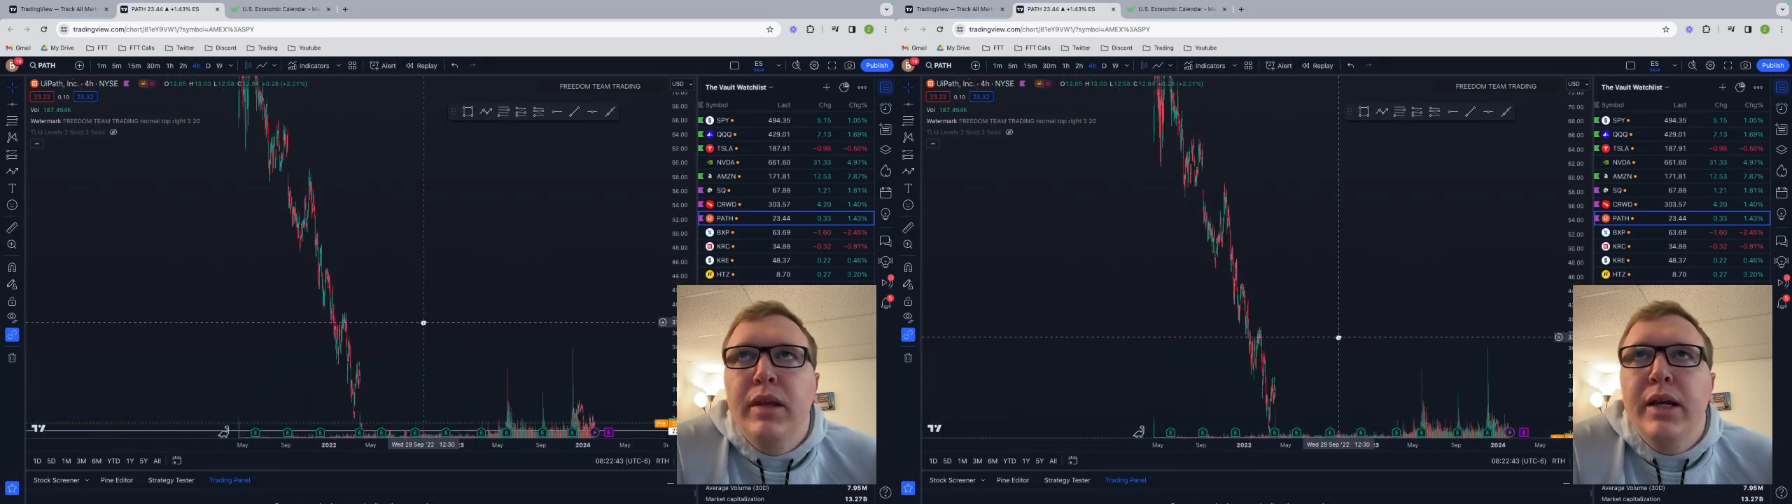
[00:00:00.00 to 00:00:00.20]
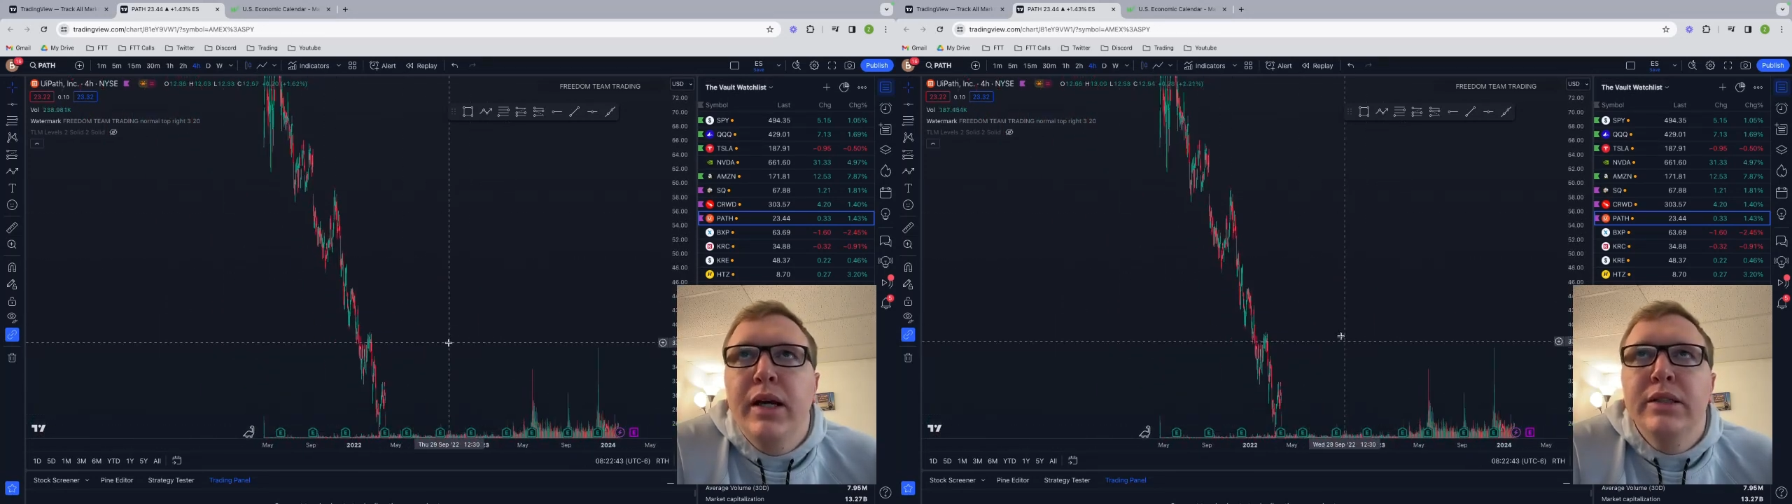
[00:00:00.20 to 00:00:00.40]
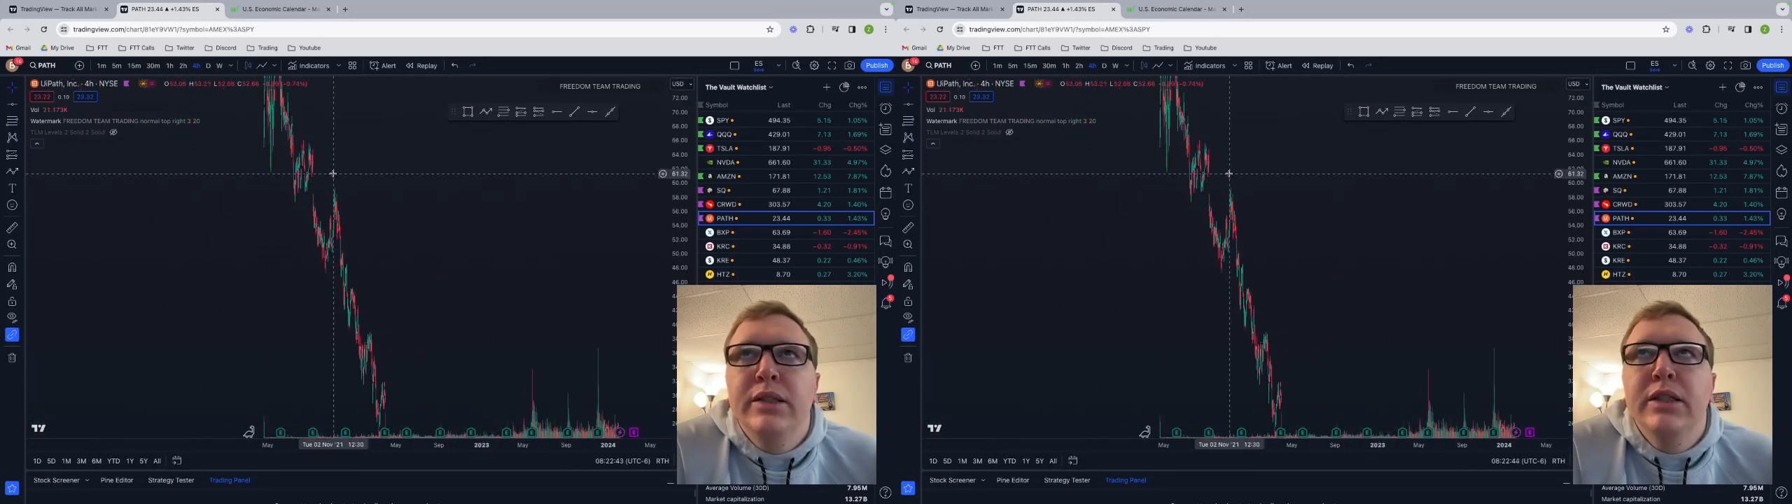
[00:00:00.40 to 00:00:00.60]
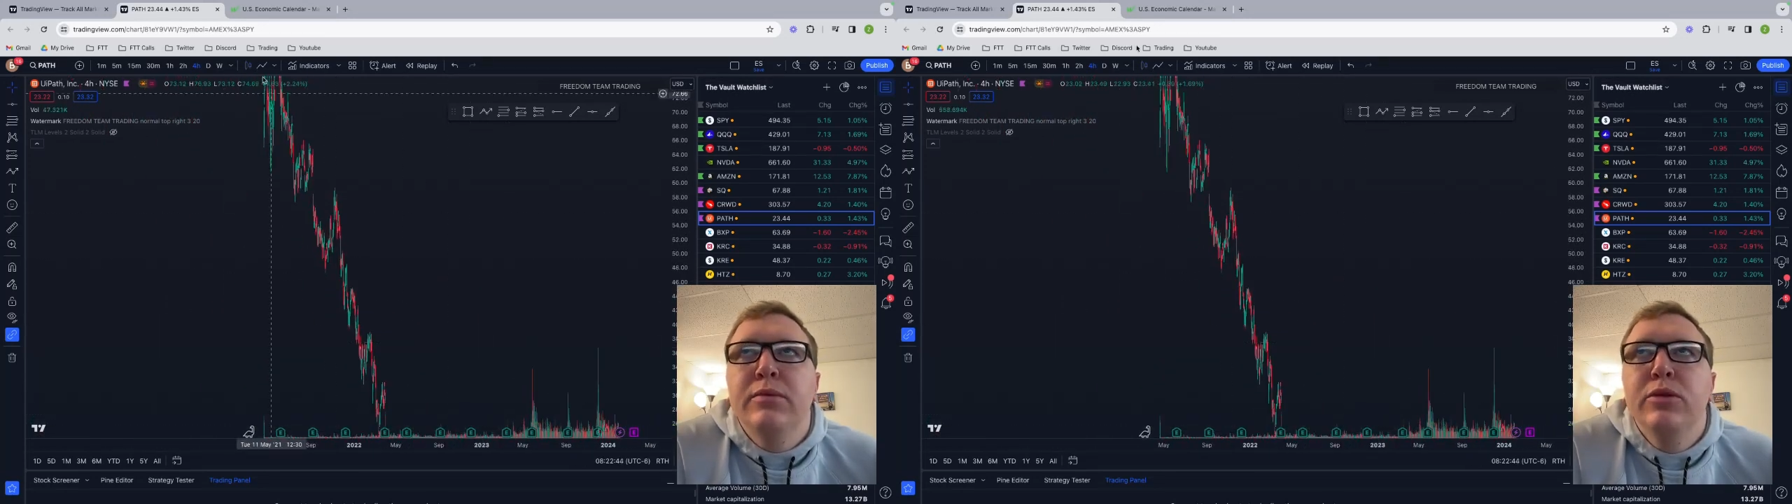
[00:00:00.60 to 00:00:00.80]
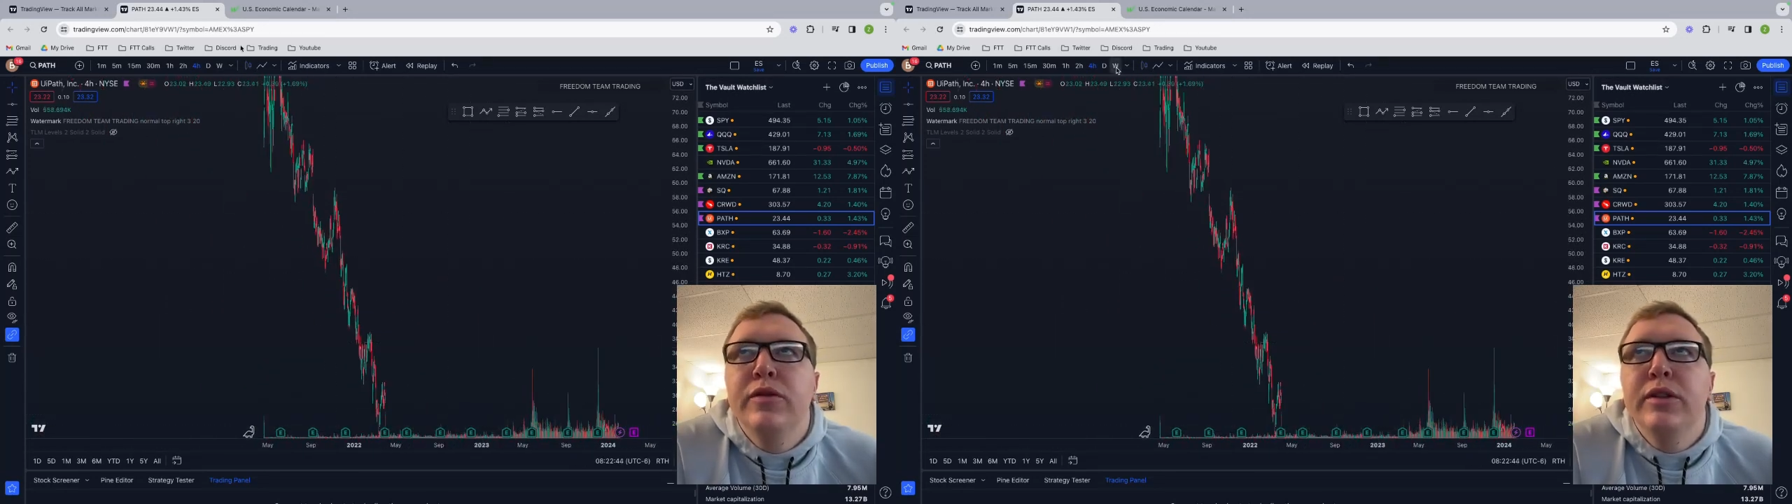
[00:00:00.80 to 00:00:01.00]
because
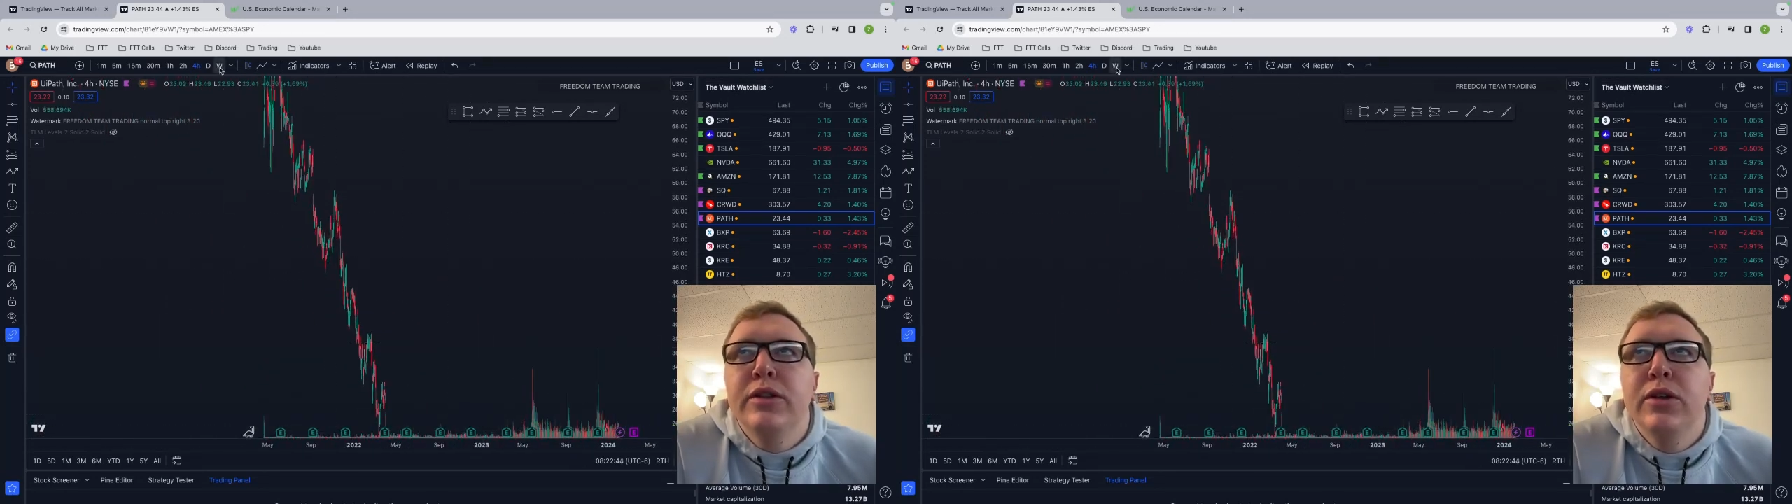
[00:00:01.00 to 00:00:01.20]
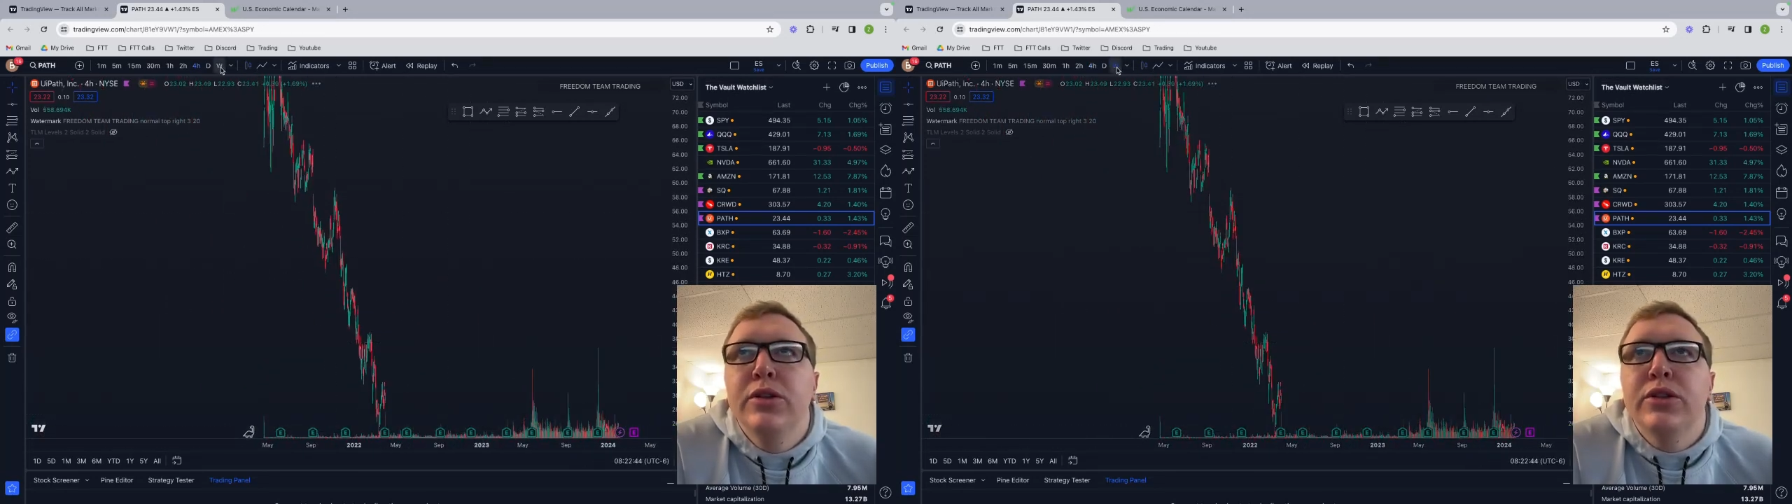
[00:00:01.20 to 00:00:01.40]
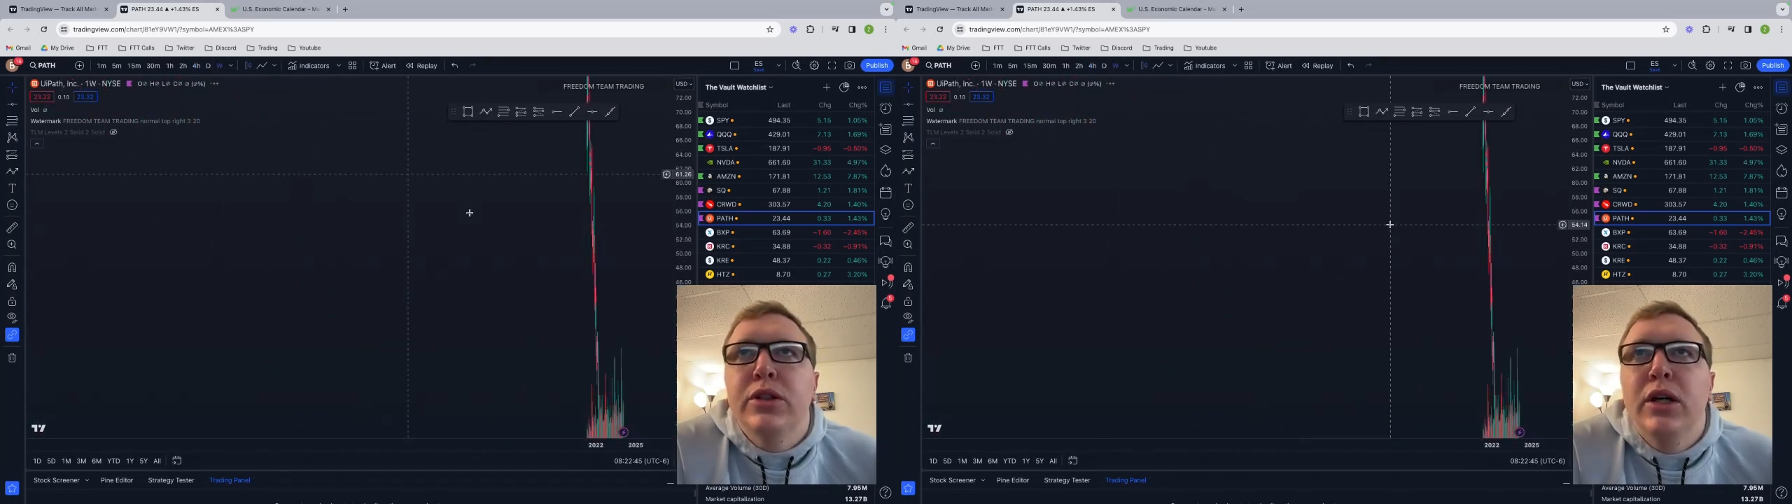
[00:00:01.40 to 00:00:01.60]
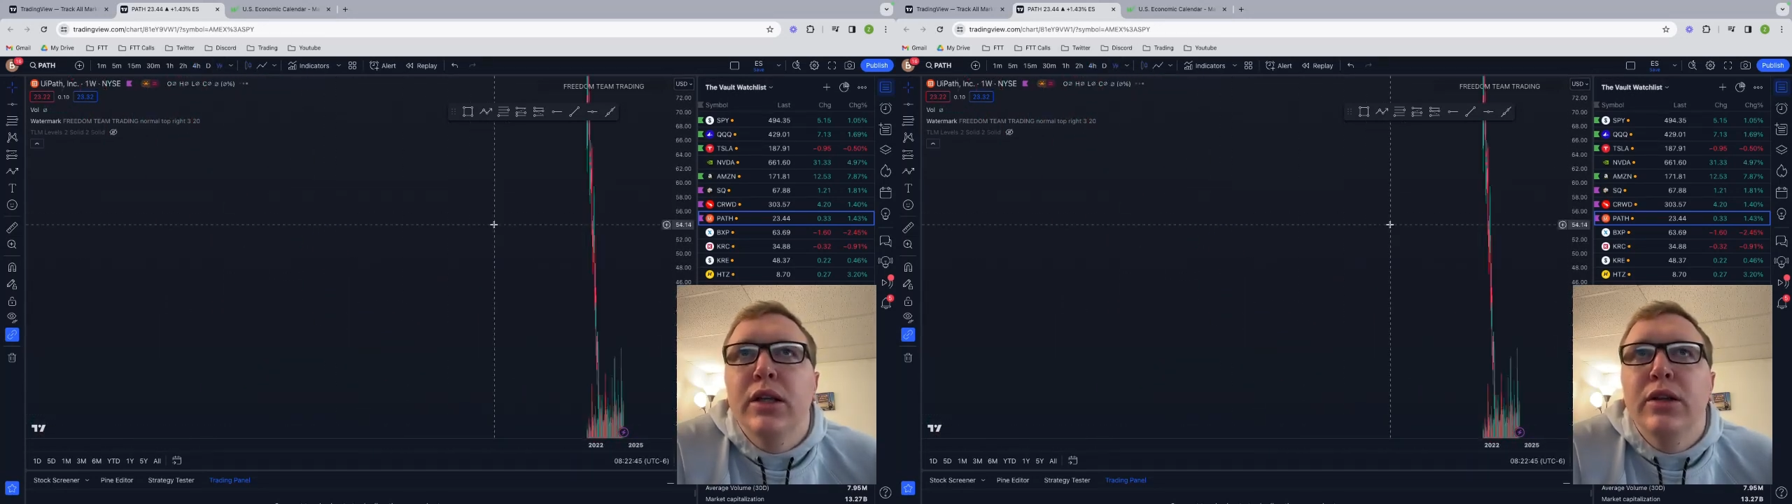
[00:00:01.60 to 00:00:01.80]
this move is so strong,